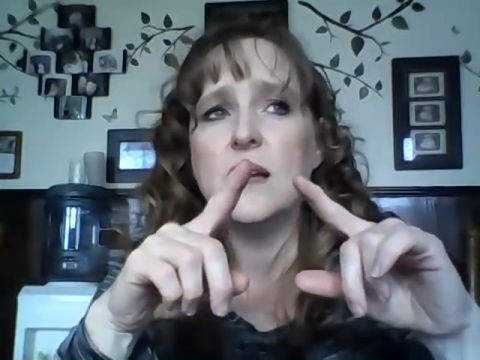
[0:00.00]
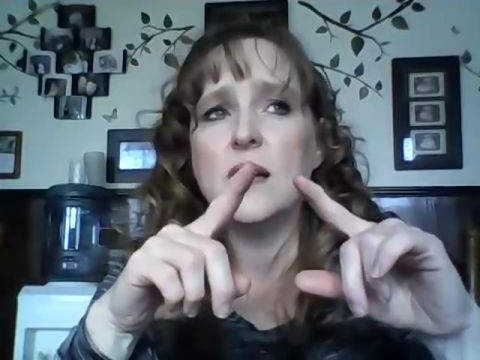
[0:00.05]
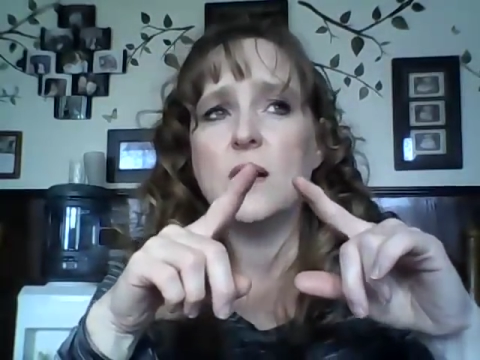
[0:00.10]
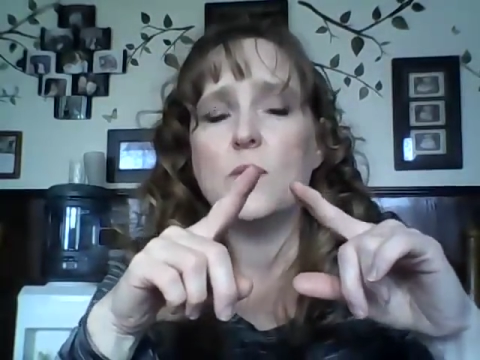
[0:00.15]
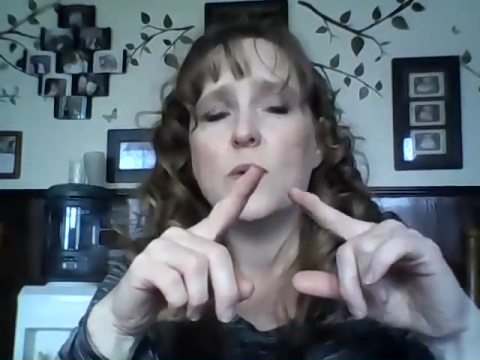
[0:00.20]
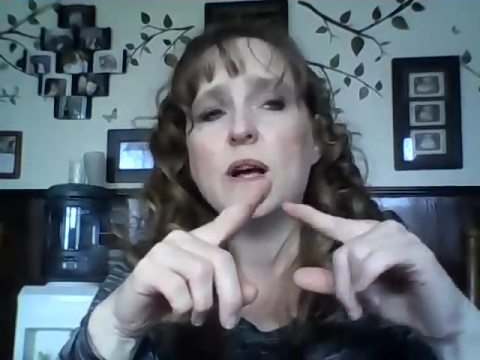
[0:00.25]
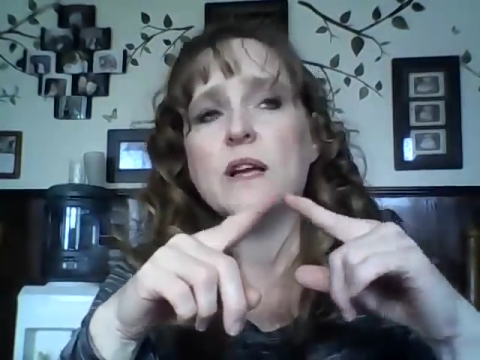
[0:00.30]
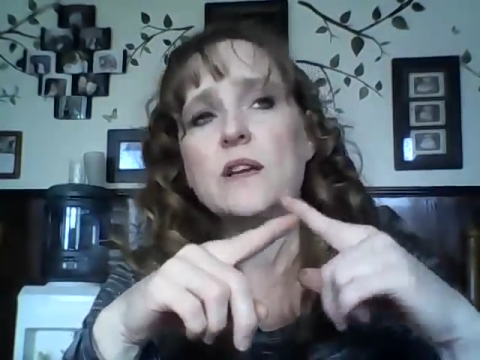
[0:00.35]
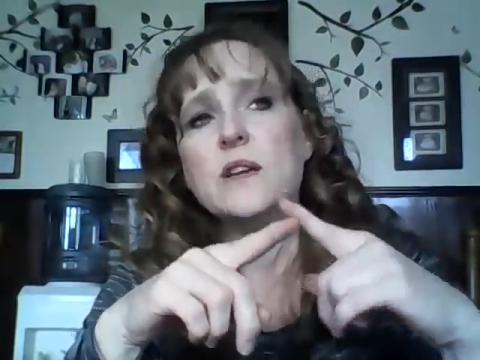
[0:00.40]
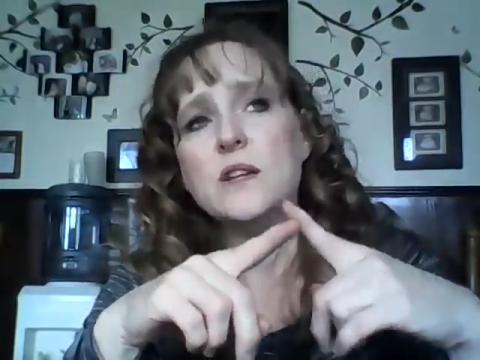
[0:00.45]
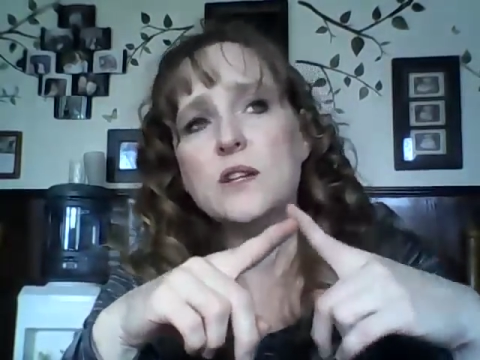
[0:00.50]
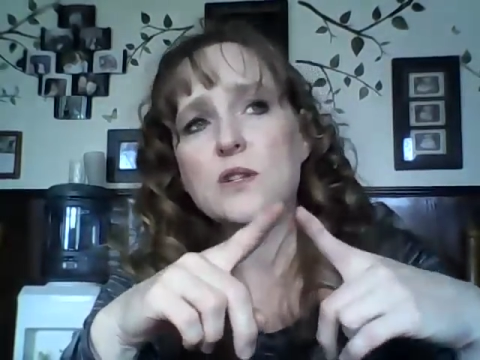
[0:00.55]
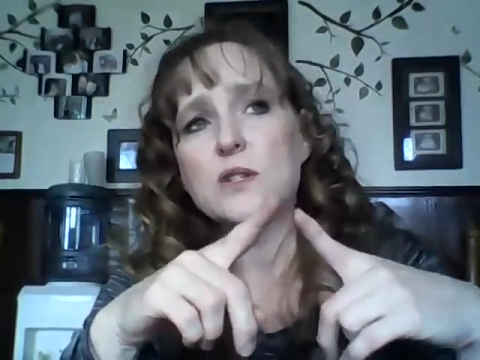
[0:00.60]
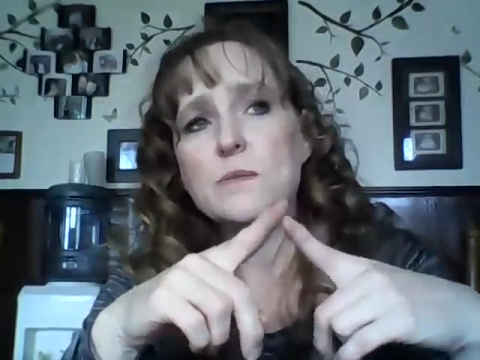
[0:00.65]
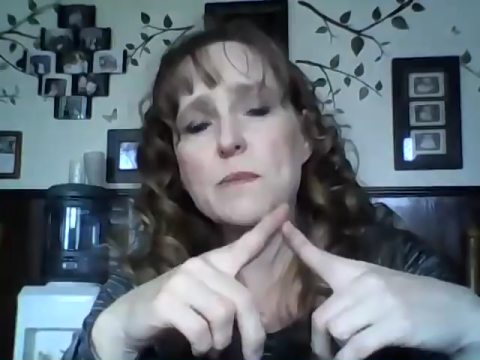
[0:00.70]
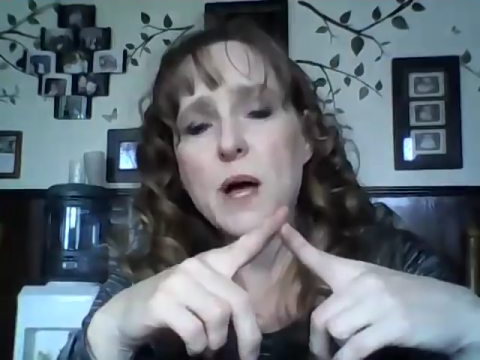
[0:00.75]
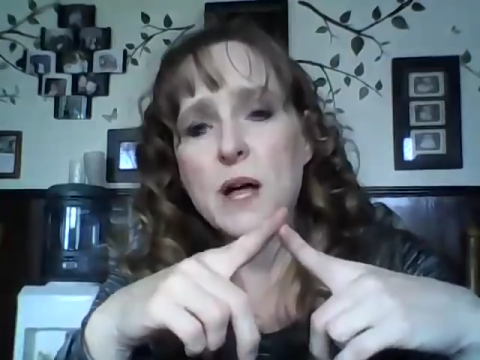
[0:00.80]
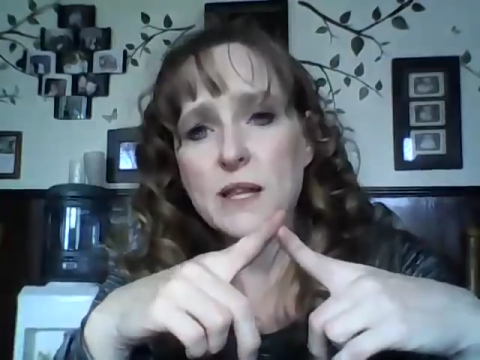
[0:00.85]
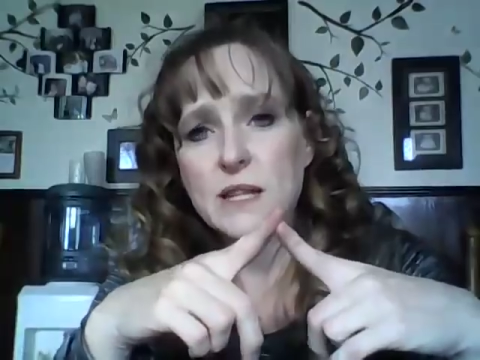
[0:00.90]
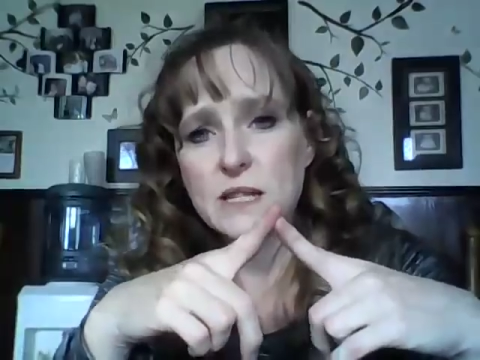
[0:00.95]
well, you could use
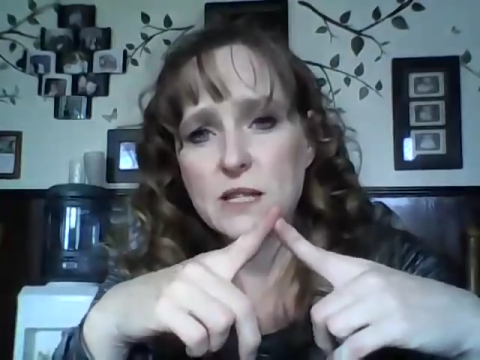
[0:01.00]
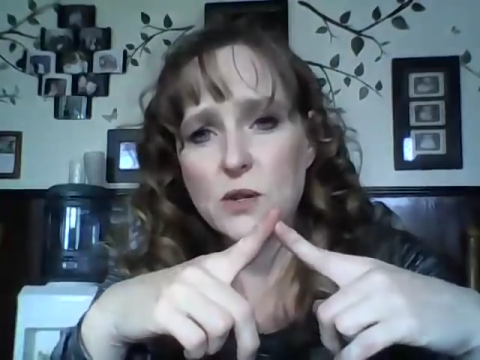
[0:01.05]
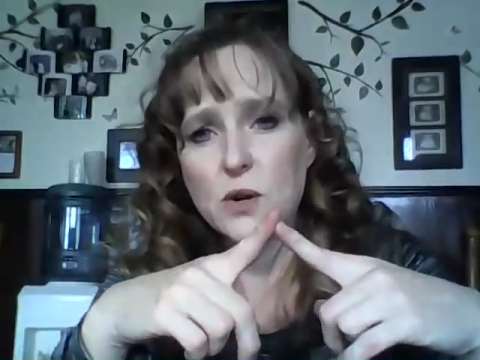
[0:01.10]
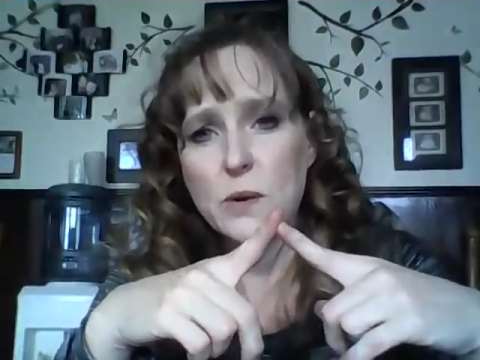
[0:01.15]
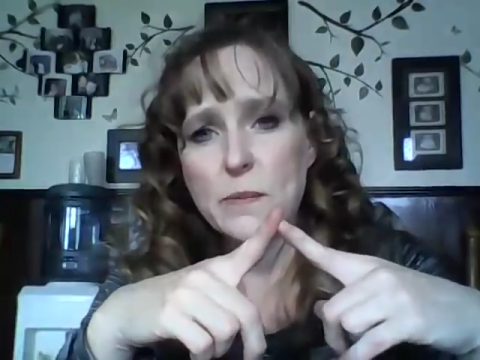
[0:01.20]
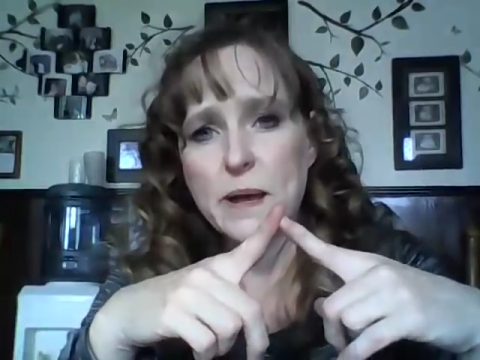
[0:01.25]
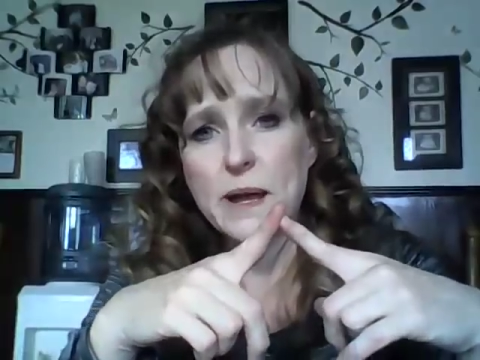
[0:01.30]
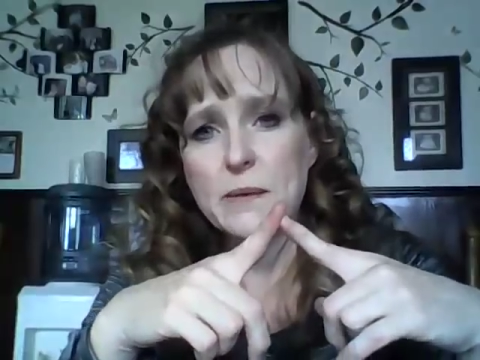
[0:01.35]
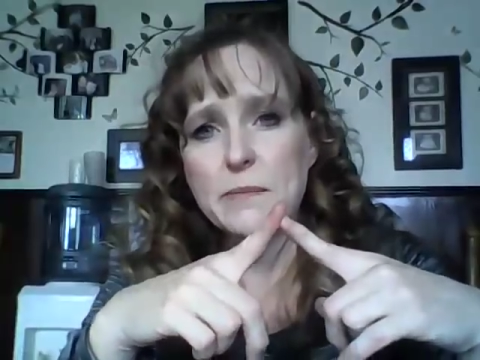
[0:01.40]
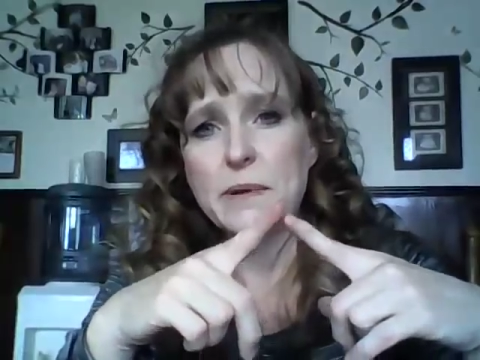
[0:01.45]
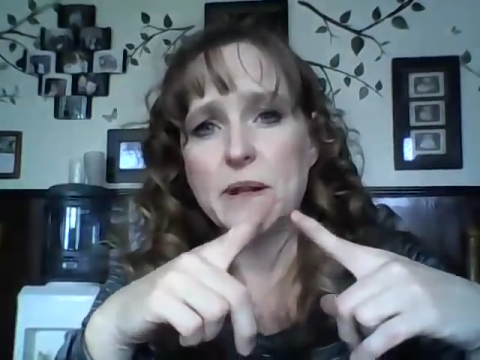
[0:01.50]
polysorbate,